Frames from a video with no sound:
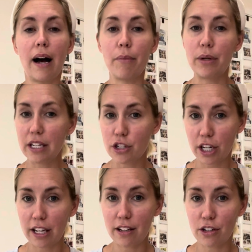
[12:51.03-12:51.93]
We did
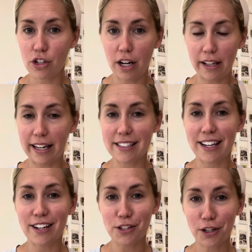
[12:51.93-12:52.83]
chicken, like I
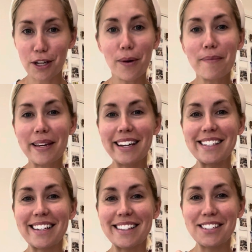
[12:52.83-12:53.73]
said, a turkey one because
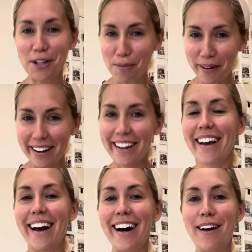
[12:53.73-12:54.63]
it's cheaper.
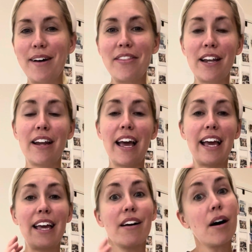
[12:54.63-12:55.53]
And then
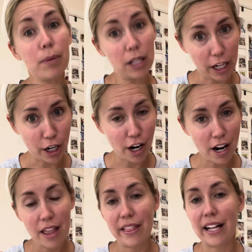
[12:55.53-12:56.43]
a plucker.
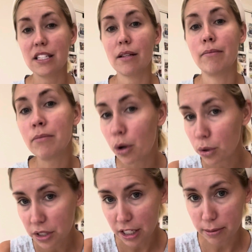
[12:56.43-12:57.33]
That's the
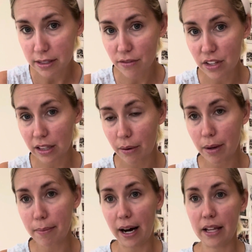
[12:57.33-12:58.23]
most expensive thing that we
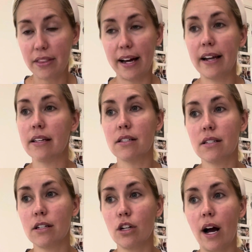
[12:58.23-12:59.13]
bought. That
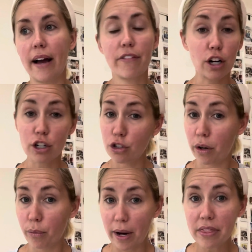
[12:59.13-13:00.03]
is, I've heard you
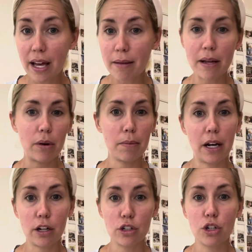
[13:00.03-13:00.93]
can rent them. That would have been
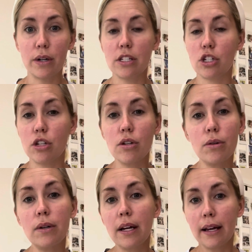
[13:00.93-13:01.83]
a good choice too.